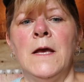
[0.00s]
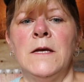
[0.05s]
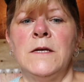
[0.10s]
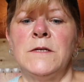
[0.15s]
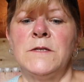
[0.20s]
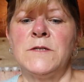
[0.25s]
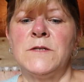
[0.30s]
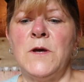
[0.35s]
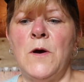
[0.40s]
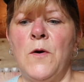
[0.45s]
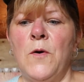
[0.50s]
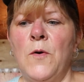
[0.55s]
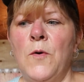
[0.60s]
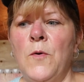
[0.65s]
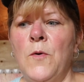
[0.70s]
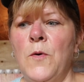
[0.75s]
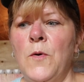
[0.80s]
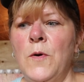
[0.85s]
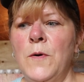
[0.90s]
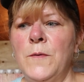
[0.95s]

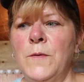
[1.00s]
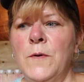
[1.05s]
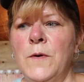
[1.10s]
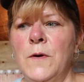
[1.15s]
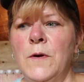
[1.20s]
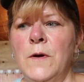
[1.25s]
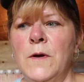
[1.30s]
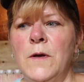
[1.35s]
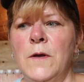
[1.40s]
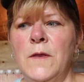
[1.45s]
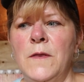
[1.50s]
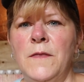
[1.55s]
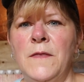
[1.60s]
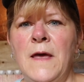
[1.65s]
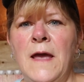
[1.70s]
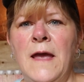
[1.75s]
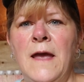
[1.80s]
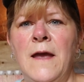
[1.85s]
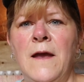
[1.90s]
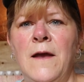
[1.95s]
So
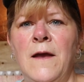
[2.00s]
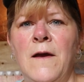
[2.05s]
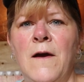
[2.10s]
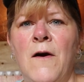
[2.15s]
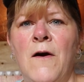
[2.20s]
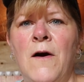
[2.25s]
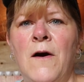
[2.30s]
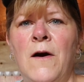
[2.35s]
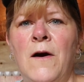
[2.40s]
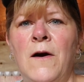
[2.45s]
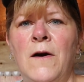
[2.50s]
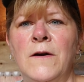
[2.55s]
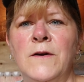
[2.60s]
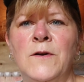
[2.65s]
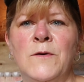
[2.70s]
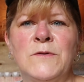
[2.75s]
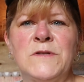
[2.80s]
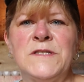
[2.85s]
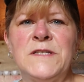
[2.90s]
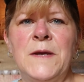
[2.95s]
they are
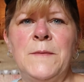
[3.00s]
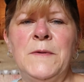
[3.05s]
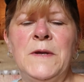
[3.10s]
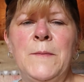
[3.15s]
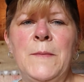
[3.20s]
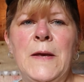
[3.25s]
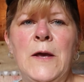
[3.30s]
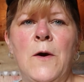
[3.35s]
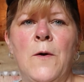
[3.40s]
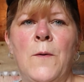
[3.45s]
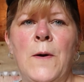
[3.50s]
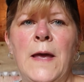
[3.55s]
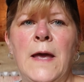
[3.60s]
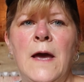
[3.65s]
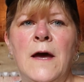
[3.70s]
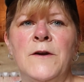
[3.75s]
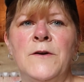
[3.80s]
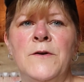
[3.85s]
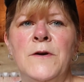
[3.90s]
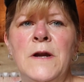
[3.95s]
don't seem to be going
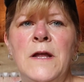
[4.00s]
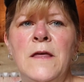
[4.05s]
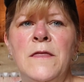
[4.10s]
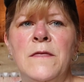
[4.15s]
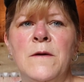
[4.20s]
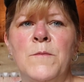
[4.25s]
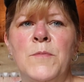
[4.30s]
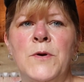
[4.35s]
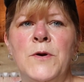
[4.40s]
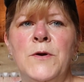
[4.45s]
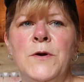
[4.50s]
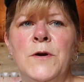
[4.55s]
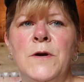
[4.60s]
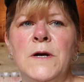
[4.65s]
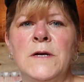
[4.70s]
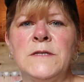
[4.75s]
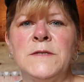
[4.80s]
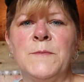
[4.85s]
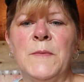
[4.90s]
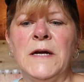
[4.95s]
underneath the brooder
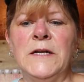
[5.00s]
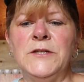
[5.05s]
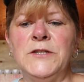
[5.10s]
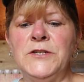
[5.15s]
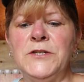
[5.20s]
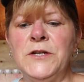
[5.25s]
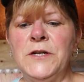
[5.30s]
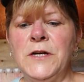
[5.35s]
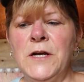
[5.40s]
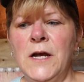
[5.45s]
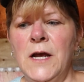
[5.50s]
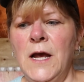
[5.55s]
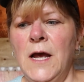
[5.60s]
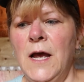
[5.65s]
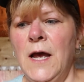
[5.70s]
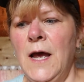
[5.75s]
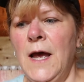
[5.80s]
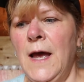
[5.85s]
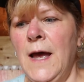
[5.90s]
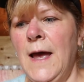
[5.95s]
as much.
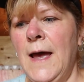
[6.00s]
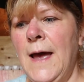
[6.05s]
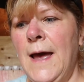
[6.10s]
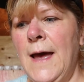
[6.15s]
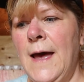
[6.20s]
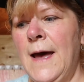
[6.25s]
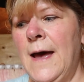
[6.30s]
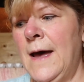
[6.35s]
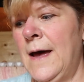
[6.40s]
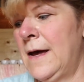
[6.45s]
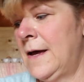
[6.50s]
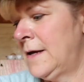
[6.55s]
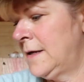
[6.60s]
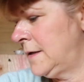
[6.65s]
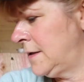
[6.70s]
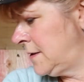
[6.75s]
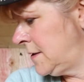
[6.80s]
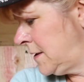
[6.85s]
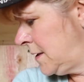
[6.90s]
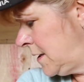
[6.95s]

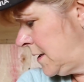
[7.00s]
And